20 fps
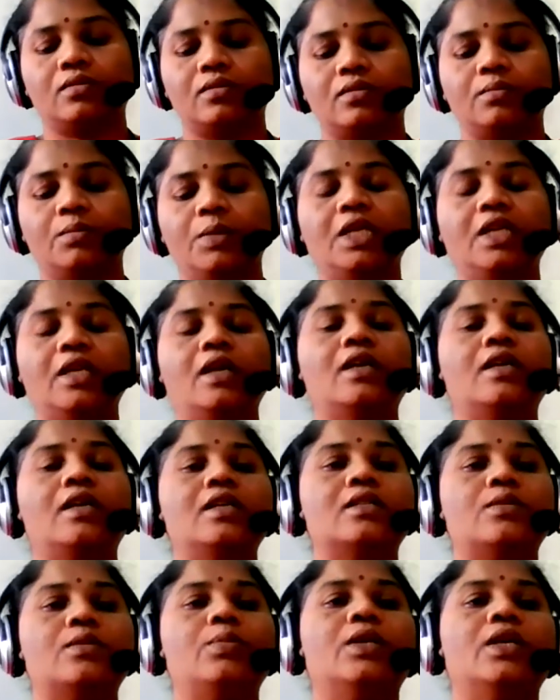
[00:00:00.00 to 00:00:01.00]
media
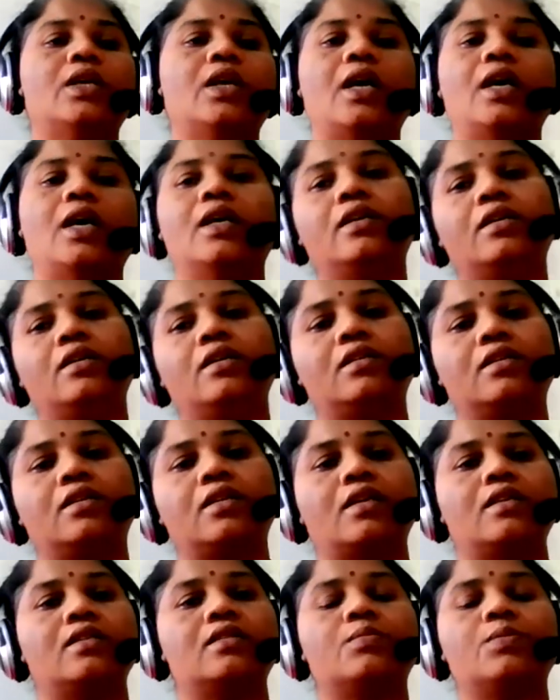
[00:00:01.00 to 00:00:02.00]
is behind the
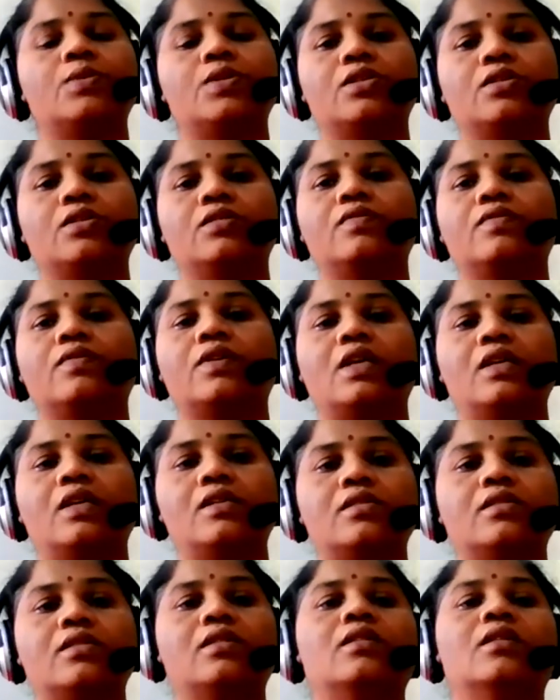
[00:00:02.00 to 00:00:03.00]
transmission of
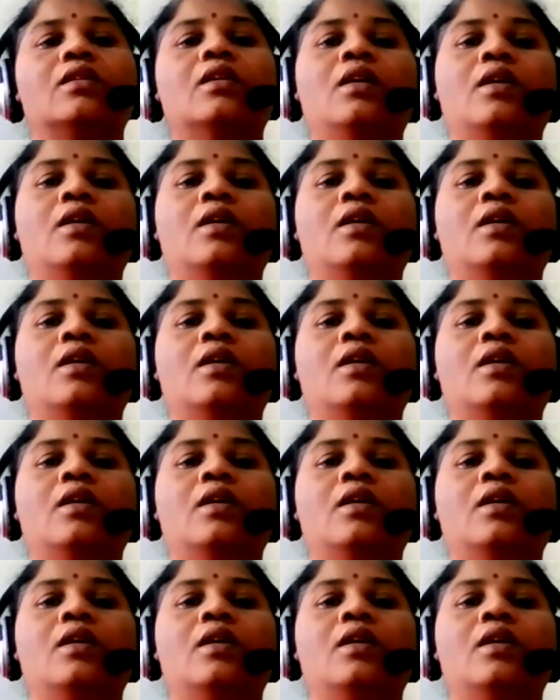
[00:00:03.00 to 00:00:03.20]
culture